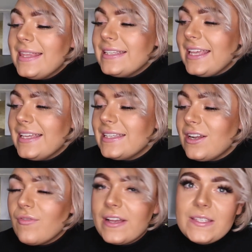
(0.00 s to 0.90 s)
This
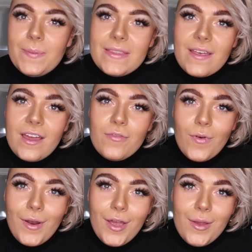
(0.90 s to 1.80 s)
isn't a recipe that I
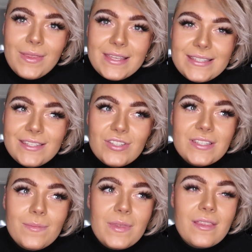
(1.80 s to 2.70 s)
follow. This is
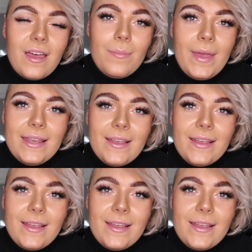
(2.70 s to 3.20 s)
just something that I made